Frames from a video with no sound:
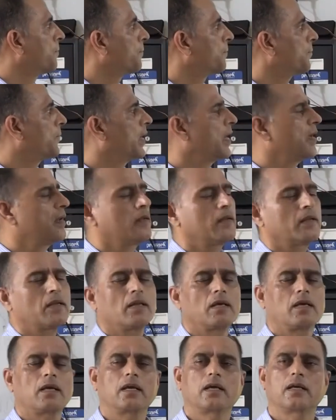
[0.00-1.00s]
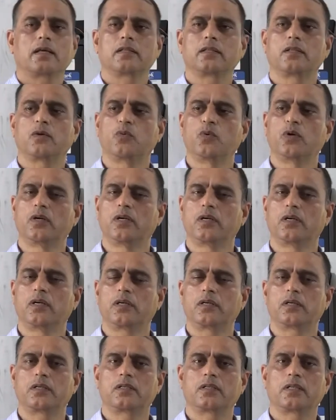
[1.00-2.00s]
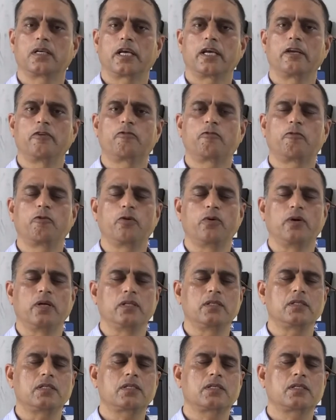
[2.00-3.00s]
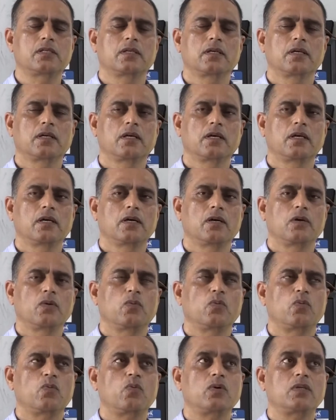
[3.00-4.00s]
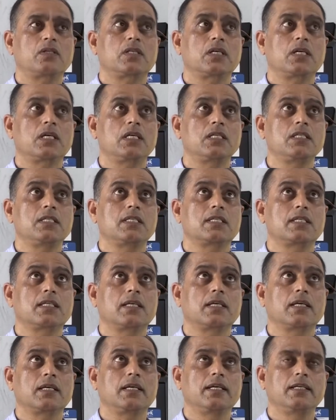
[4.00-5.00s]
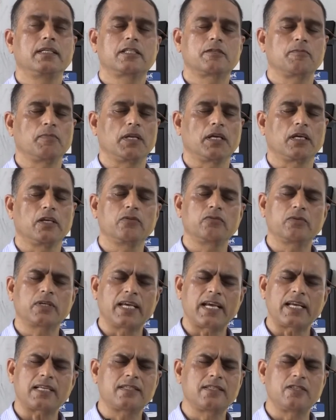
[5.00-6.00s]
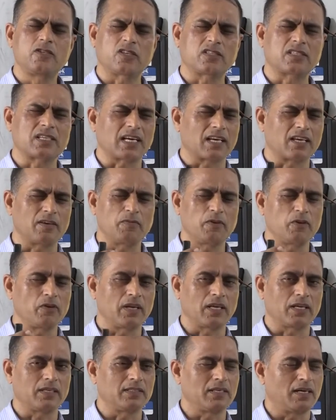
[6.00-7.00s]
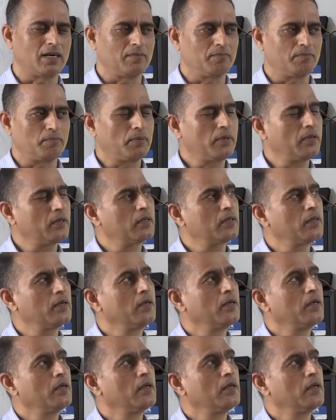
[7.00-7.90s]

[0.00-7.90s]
Then the word influence, what is its meaning? You guess, just I give you an example.